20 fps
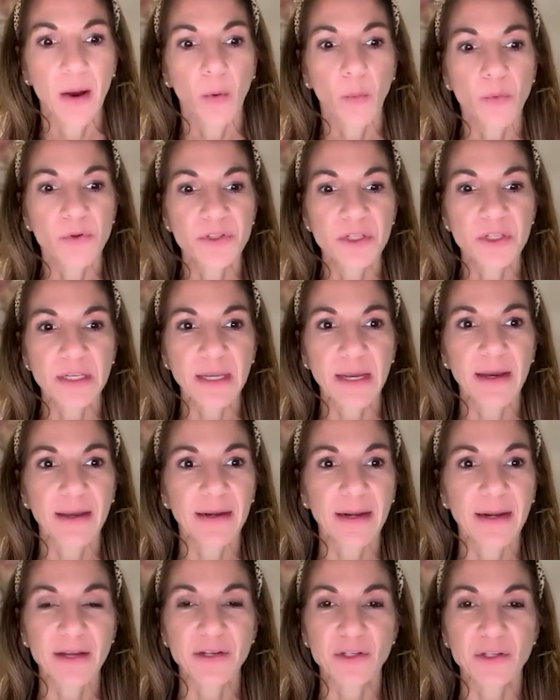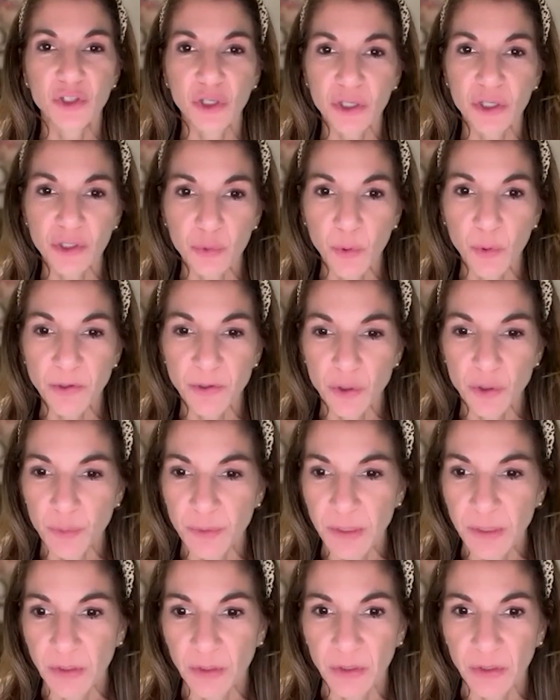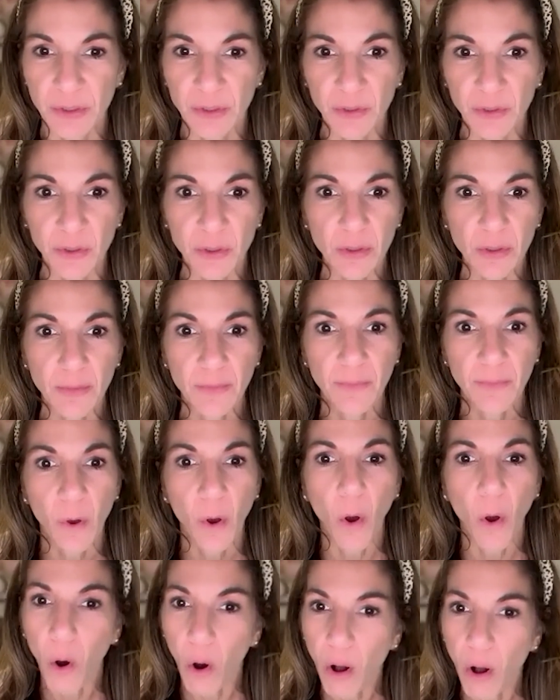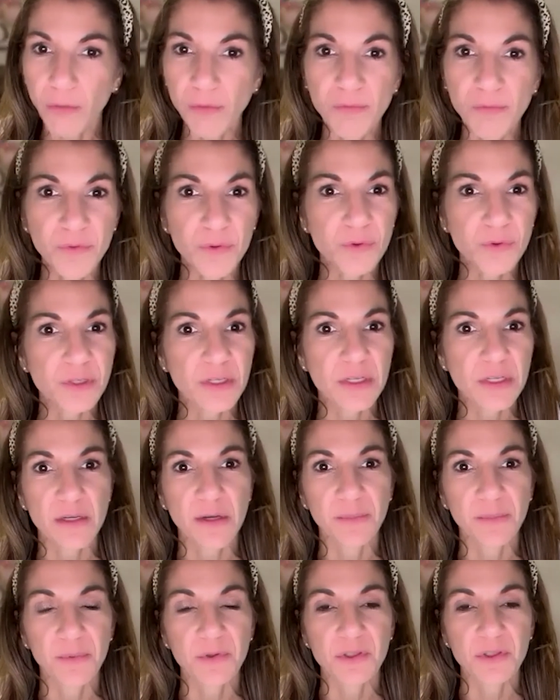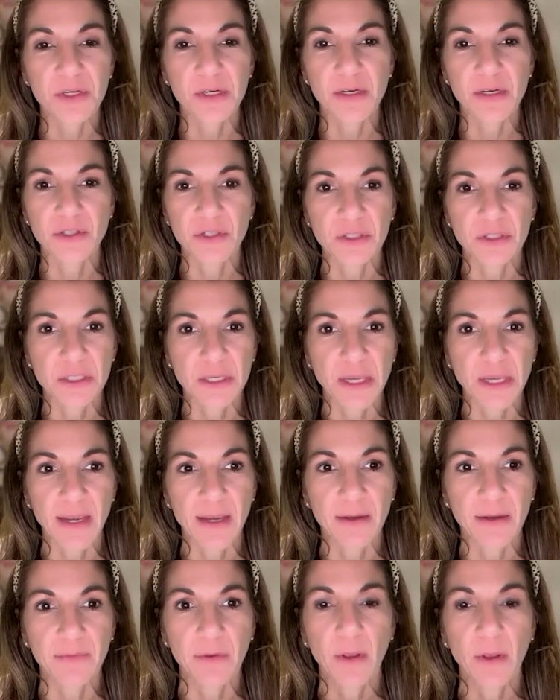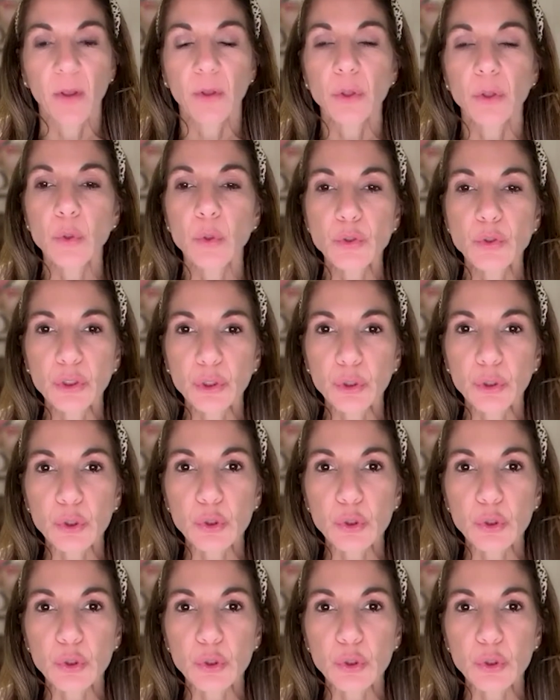once again, I just want to be clear. All of those examples that I just gave, those are